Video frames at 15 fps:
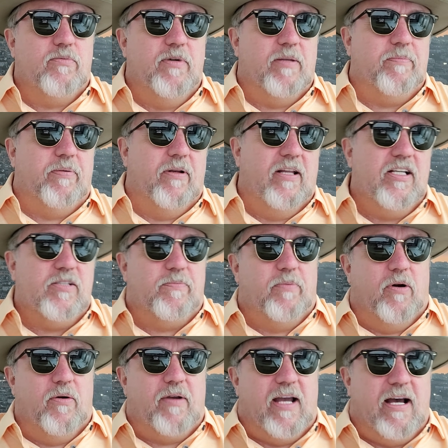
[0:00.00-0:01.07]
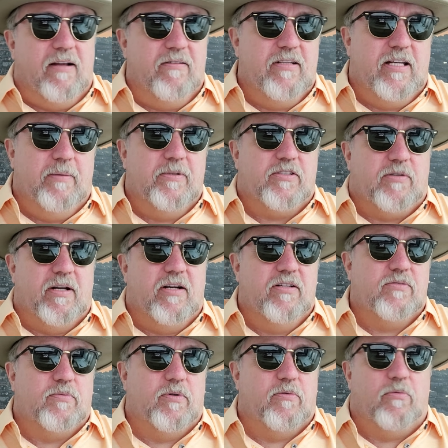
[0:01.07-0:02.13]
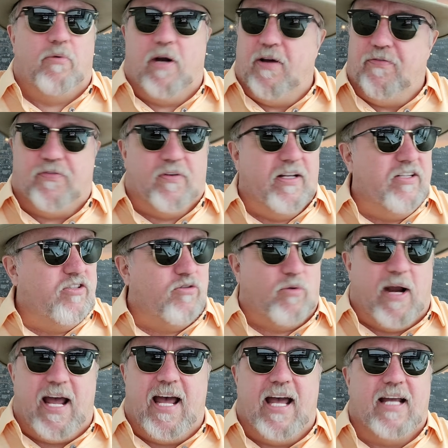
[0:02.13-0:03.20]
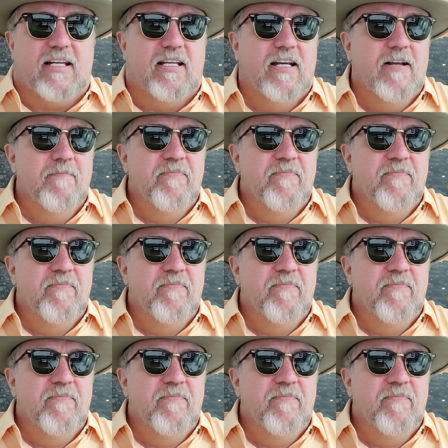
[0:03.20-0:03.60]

with police broke out and demonstrators were roughly dragged